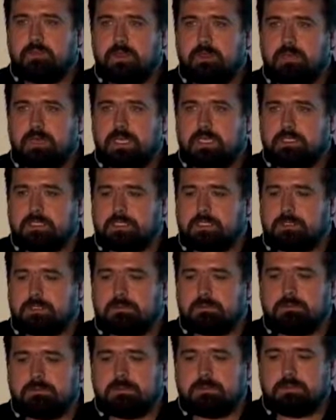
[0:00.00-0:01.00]
replace
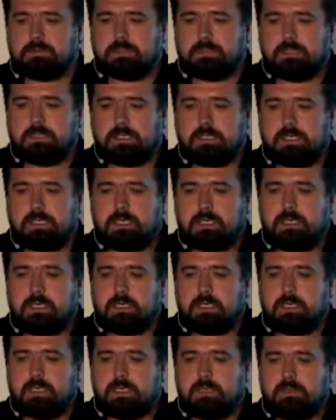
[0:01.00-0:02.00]

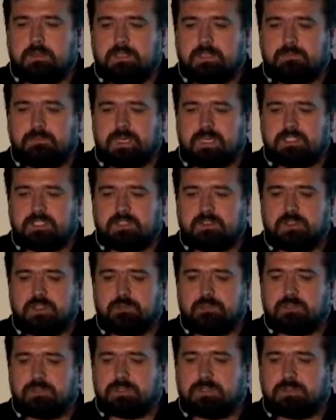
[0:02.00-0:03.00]
these magic
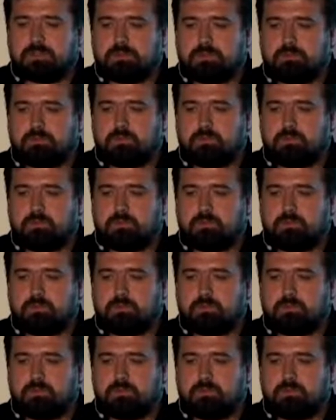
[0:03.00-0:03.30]
numbers.